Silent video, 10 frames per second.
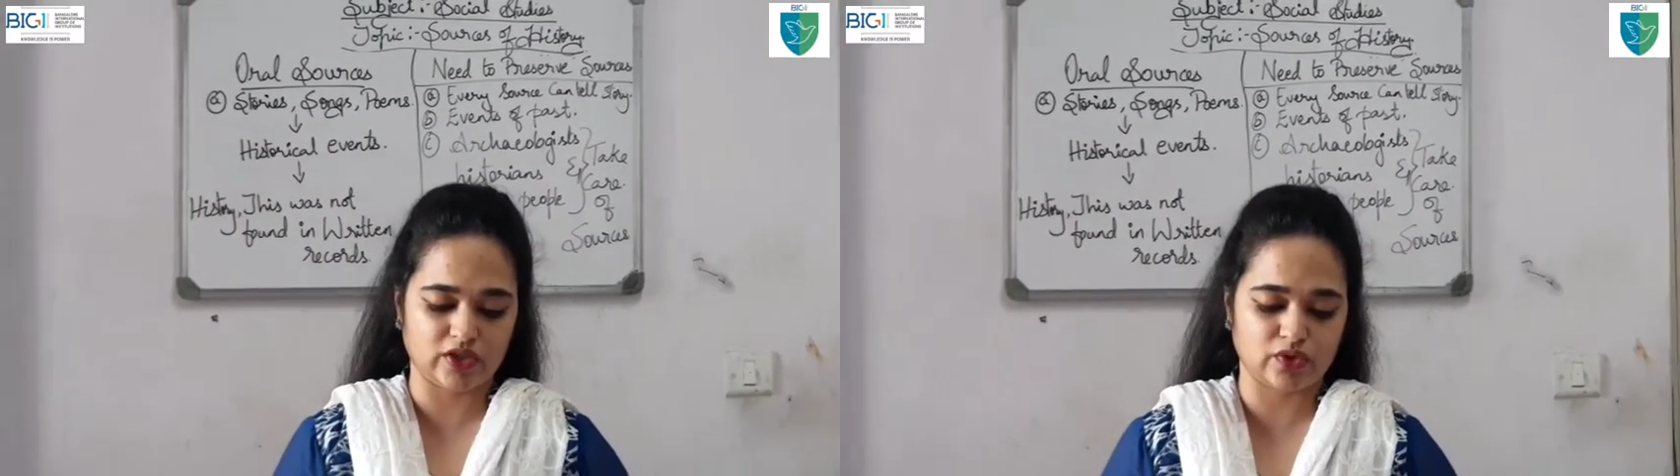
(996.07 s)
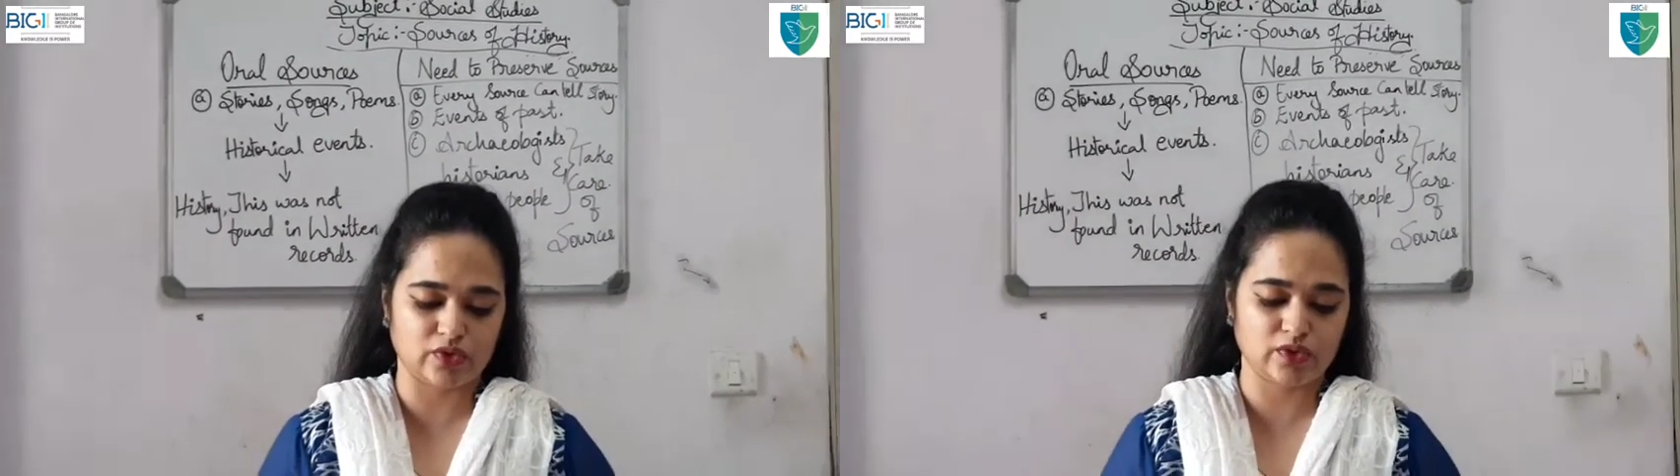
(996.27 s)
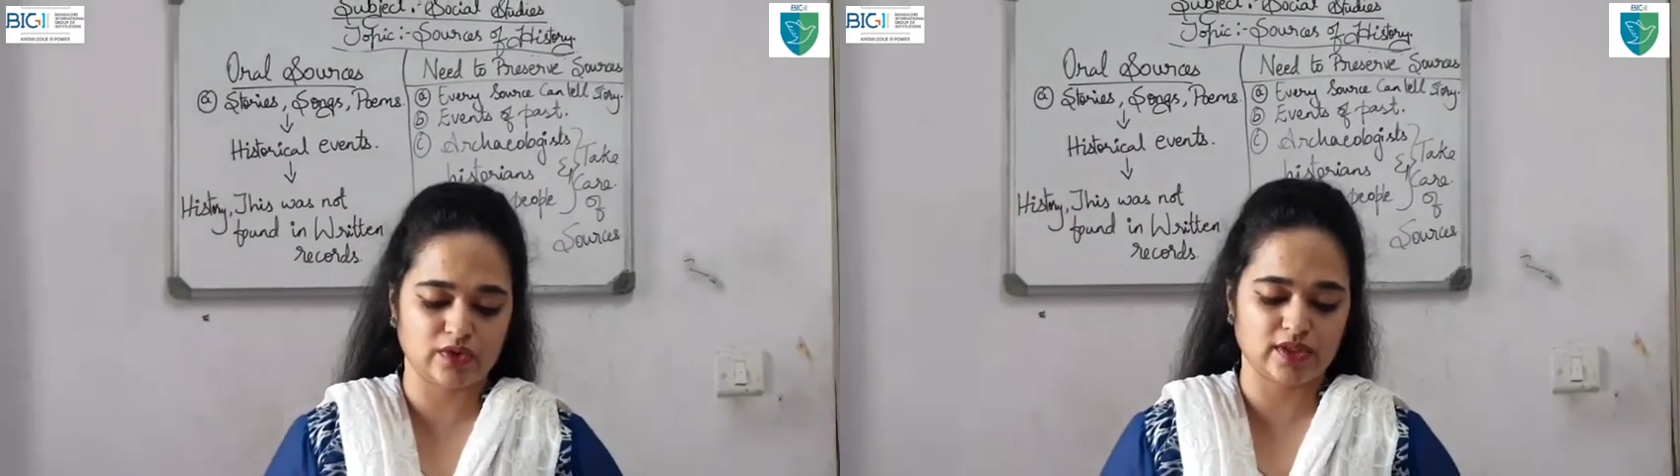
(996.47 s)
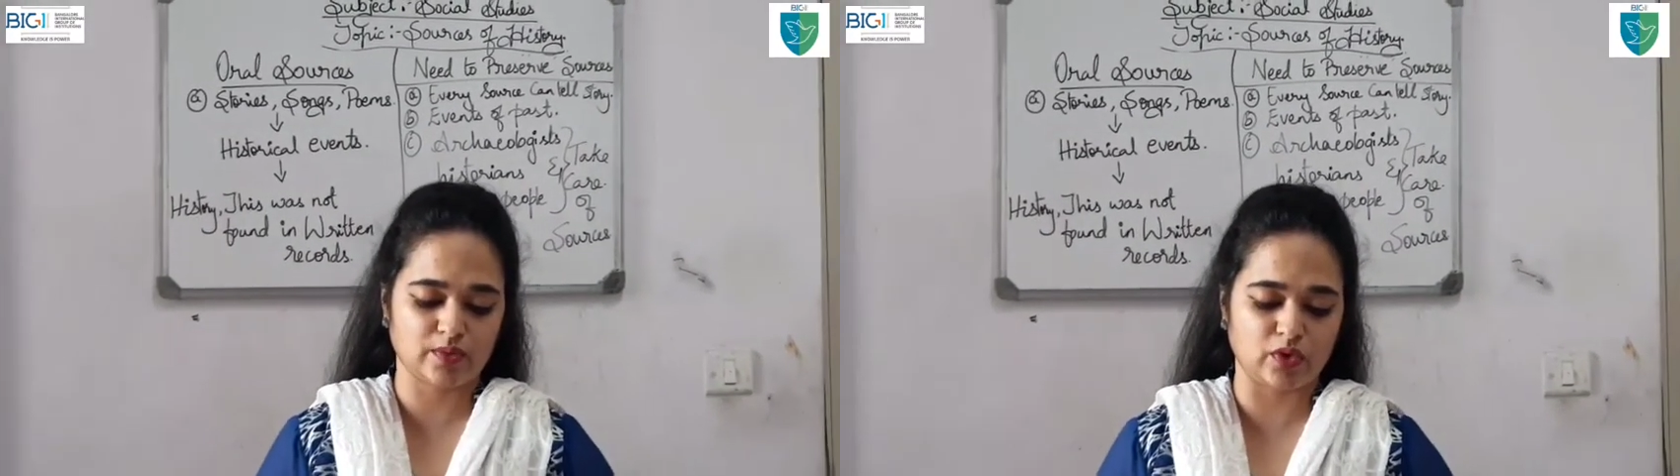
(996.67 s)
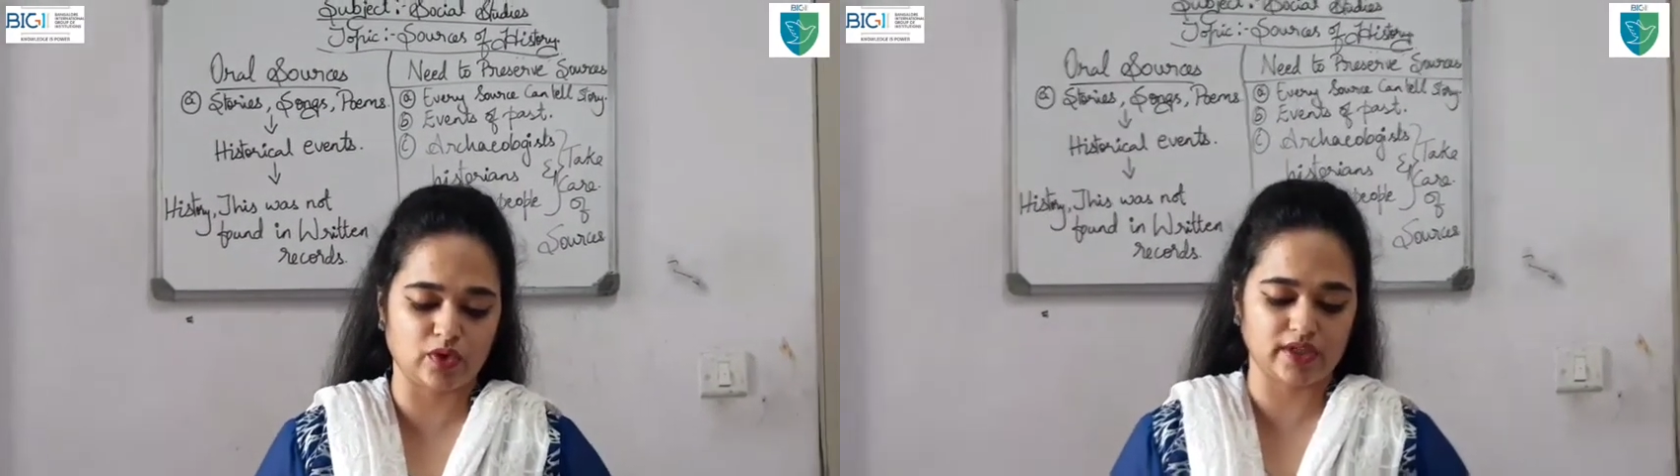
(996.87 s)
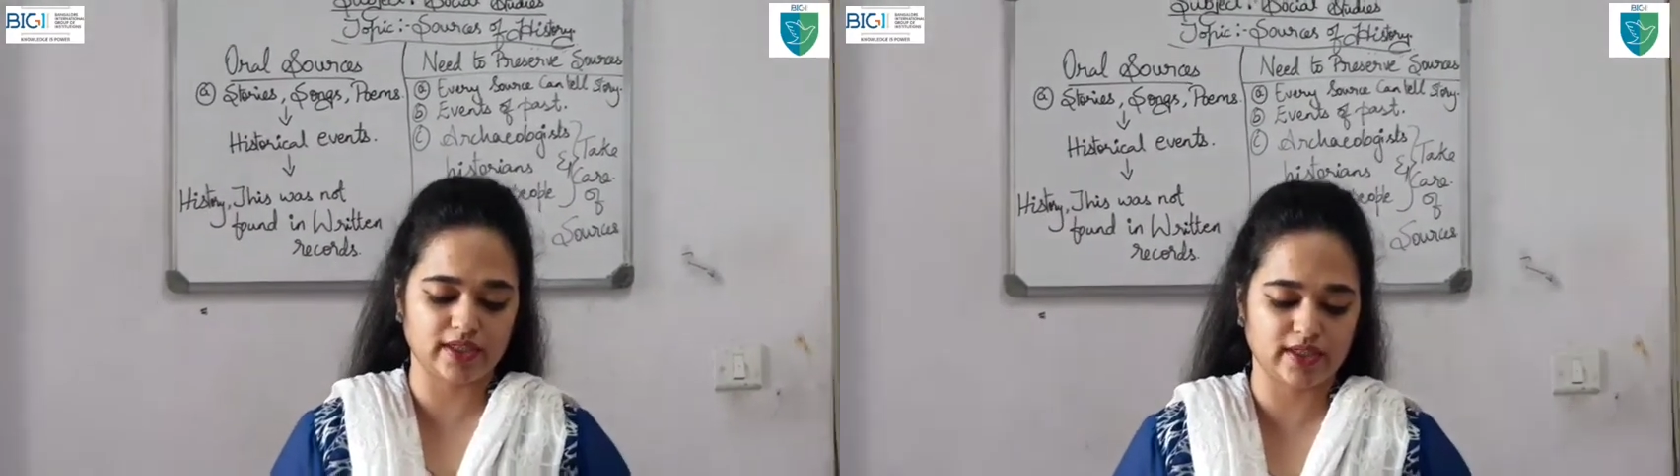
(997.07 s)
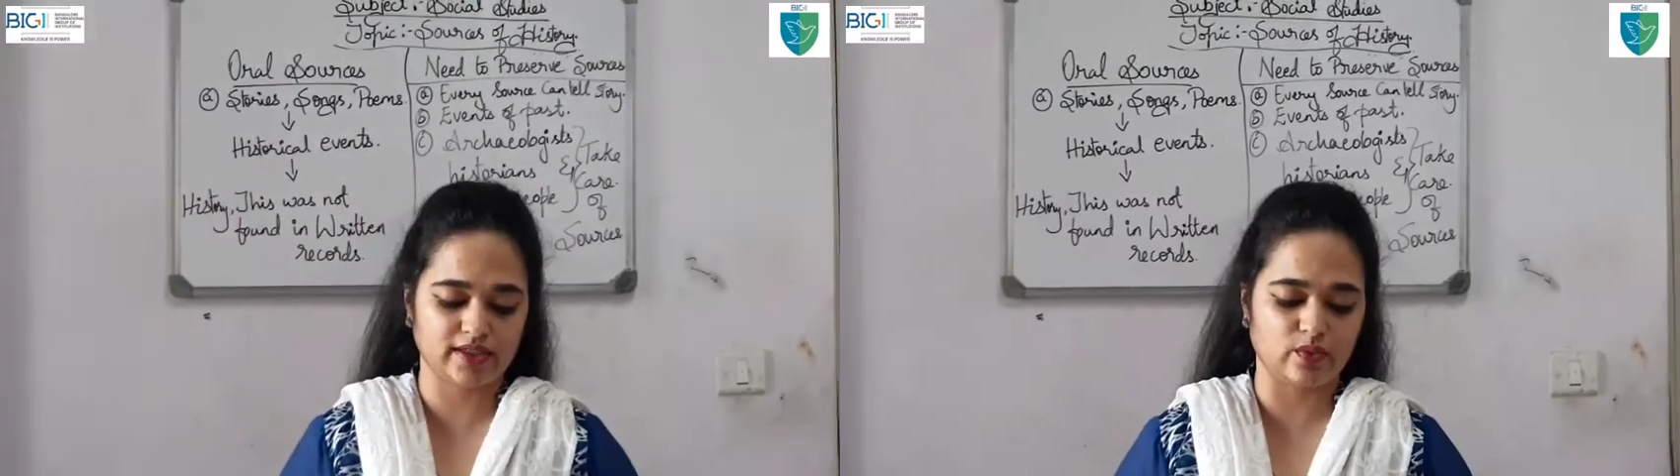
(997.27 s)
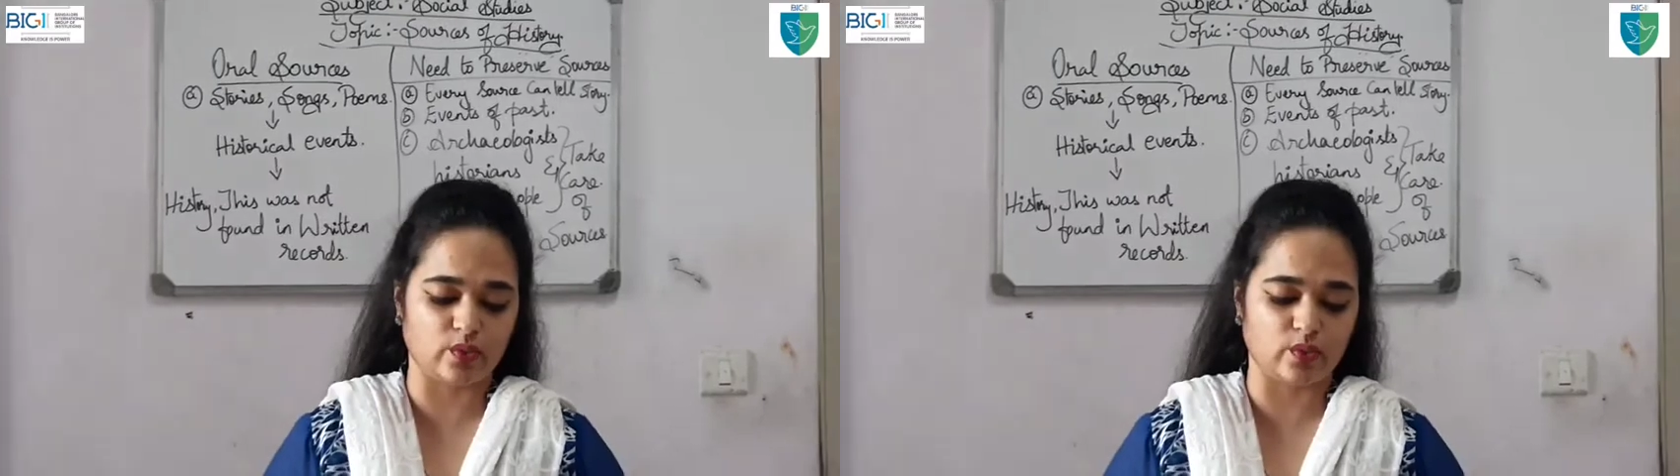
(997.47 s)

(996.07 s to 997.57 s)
through spoken